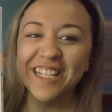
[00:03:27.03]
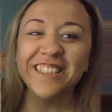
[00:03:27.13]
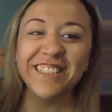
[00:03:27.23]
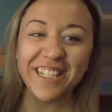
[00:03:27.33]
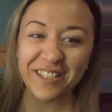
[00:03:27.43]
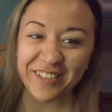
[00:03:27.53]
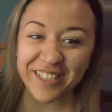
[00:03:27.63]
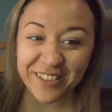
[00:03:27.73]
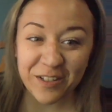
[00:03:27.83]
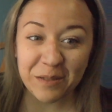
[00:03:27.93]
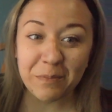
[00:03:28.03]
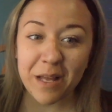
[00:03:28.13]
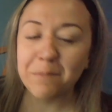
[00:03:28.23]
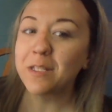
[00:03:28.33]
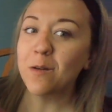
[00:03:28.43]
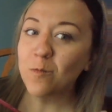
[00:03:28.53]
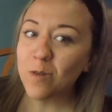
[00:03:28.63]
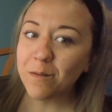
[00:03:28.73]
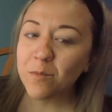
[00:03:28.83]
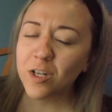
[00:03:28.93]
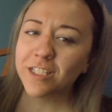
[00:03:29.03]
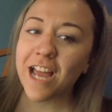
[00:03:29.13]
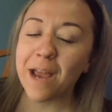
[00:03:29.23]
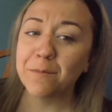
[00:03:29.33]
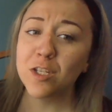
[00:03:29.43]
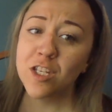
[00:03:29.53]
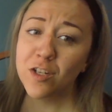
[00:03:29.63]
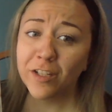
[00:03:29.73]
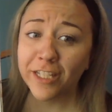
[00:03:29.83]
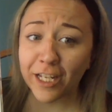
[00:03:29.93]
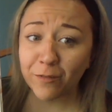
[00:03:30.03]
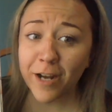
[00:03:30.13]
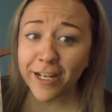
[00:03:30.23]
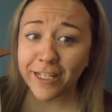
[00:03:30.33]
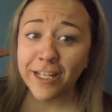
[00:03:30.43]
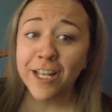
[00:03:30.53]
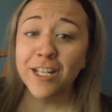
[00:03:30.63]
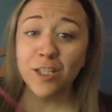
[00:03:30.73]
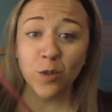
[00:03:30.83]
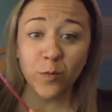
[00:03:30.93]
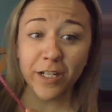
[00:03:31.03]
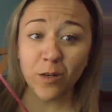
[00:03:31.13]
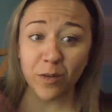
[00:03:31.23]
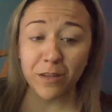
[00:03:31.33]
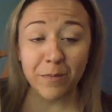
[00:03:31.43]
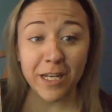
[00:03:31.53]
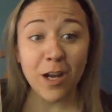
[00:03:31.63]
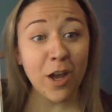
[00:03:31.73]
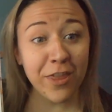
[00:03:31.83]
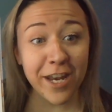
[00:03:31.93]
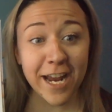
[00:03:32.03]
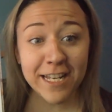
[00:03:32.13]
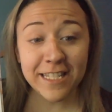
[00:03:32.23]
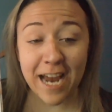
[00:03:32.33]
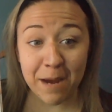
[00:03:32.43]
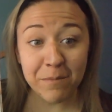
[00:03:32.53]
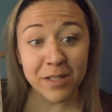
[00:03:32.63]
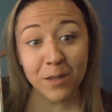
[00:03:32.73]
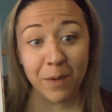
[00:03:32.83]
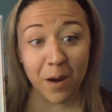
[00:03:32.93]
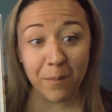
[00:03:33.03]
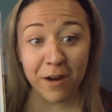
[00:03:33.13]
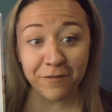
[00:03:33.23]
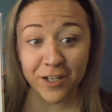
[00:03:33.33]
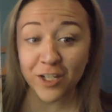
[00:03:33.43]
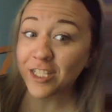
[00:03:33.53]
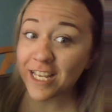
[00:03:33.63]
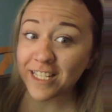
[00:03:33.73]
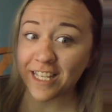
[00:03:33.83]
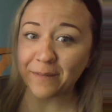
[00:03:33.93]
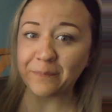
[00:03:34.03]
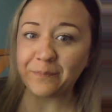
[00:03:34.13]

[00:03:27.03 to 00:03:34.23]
Let's read those blubs one more time so you can get ready to read it with me the next time Mr. Pout-Pout Fish says it.